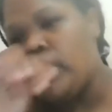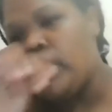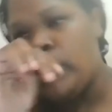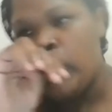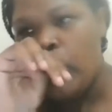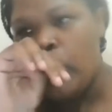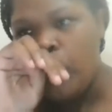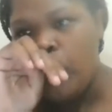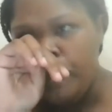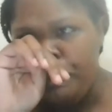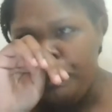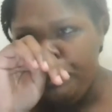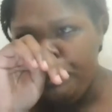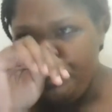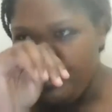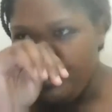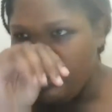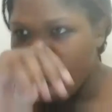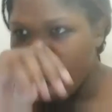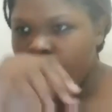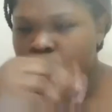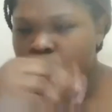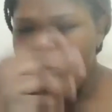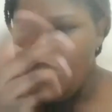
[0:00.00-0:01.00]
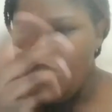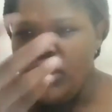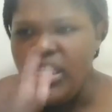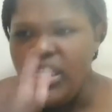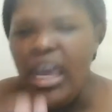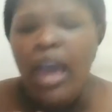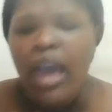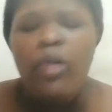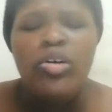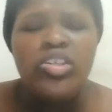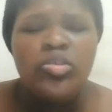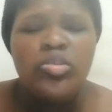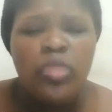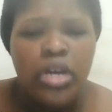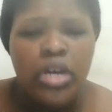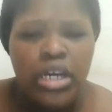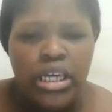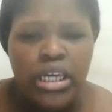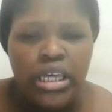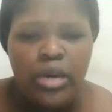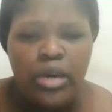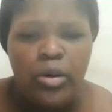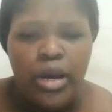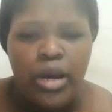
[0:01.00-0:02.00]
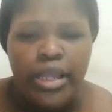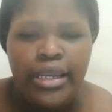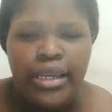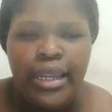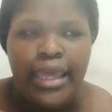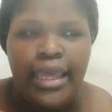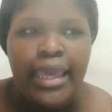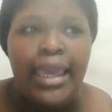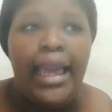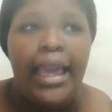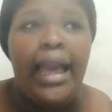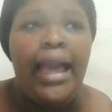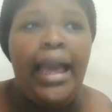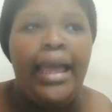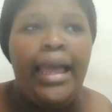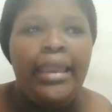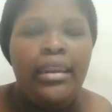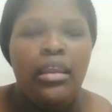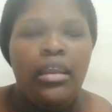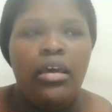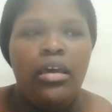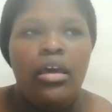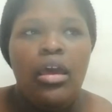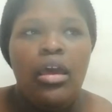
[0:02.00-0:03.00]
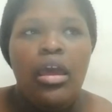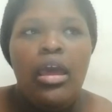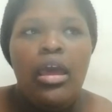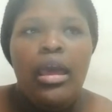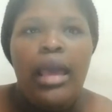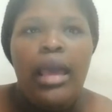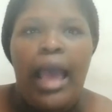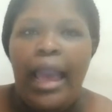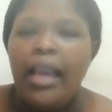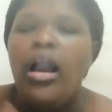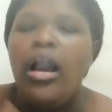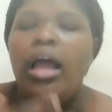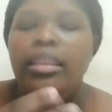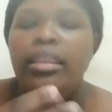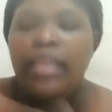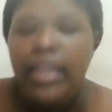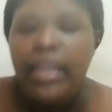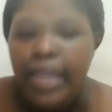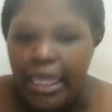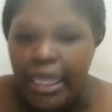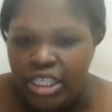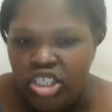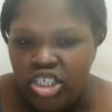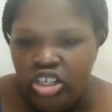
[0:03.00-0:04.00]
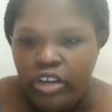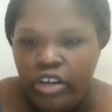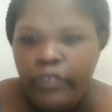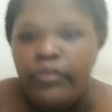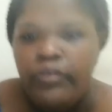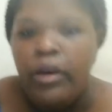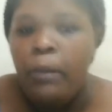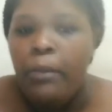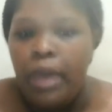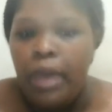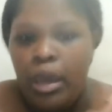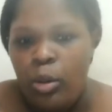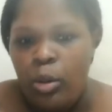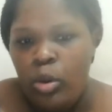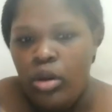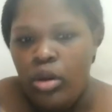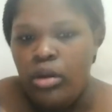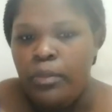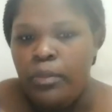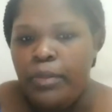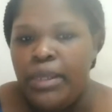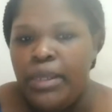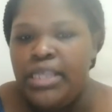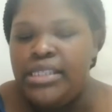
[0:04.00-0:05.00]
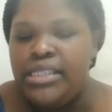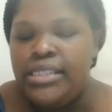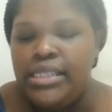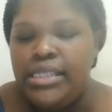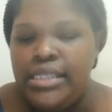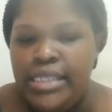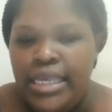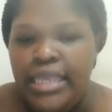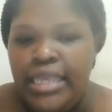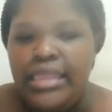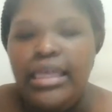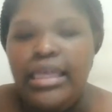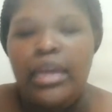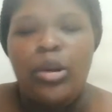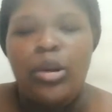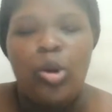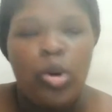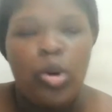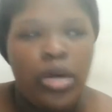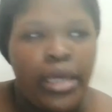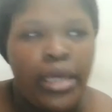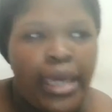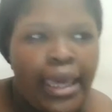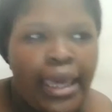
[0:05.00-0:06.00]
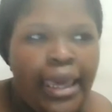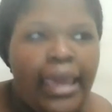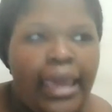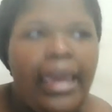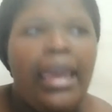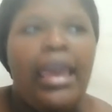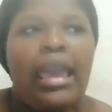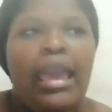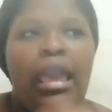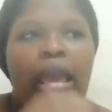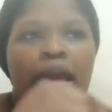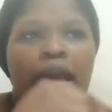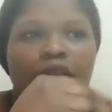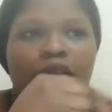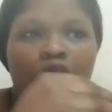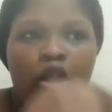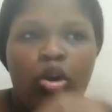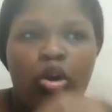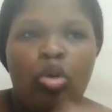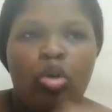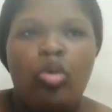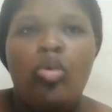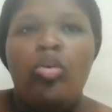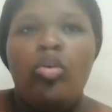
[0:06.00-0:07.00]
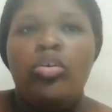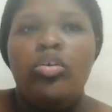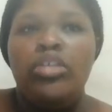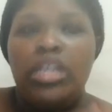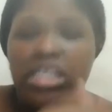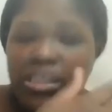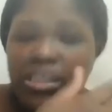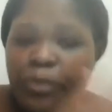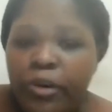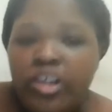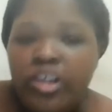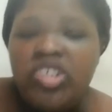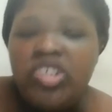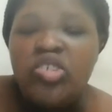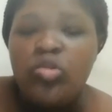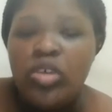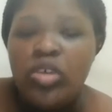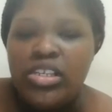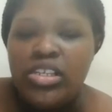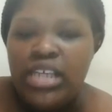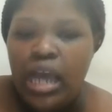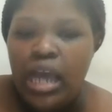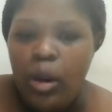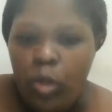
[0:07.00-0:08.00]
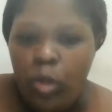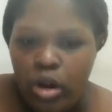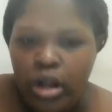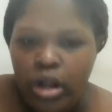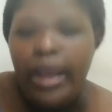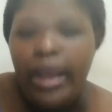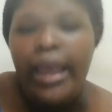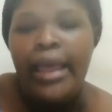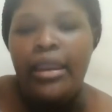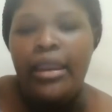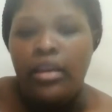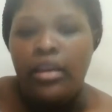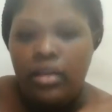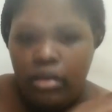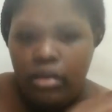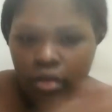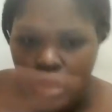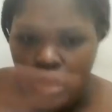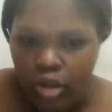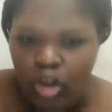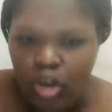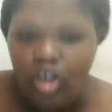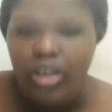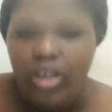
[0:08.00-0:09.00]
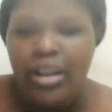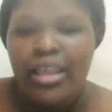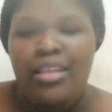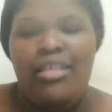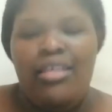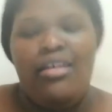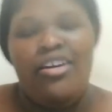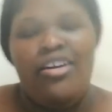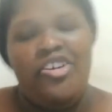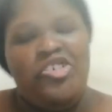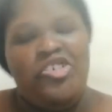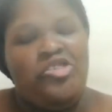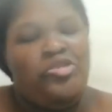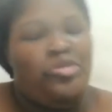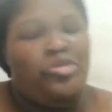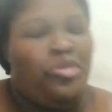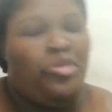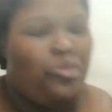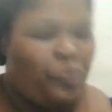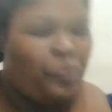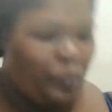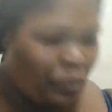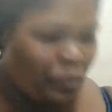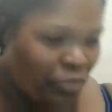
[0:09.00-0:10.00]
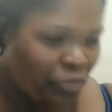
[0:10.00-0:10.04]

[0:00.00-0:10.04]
So I was working one day and I got the letter from my workplace to say that, okay, this person was at work and, let her through.